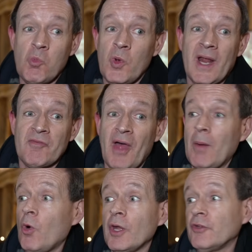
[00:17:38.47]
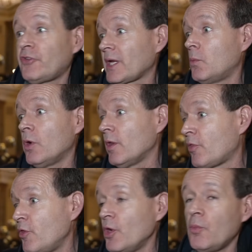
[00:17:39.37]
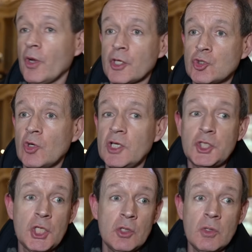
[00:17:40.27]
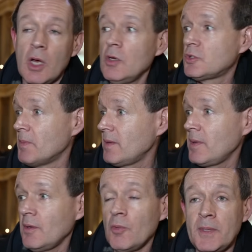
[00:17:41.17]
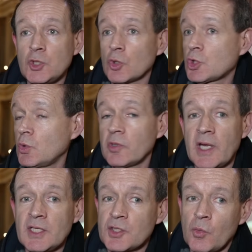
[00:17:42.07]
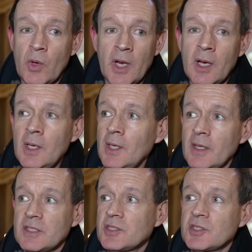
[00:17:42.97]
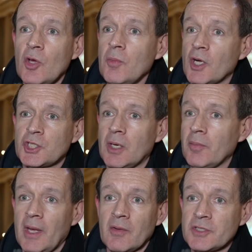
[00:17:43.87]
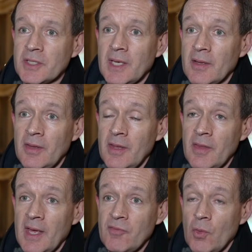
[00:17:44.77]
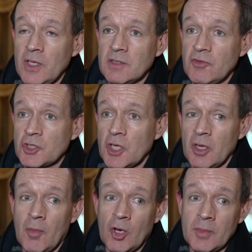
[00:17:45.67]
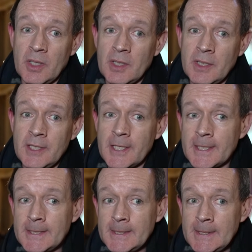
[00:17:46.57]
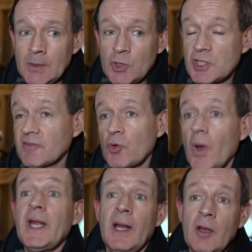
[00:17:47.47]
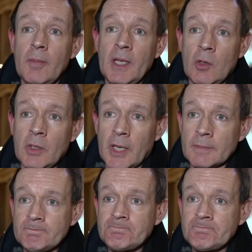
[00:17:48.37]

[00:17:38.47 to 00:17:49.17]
we'd have that one, a second one, a third one, a trilogy, who knows? Maybe it would be Joshua against the winner. There's so much up there, isn't there, in the heavyweight division at the moment, and uh, we just have to wait a little bit longer.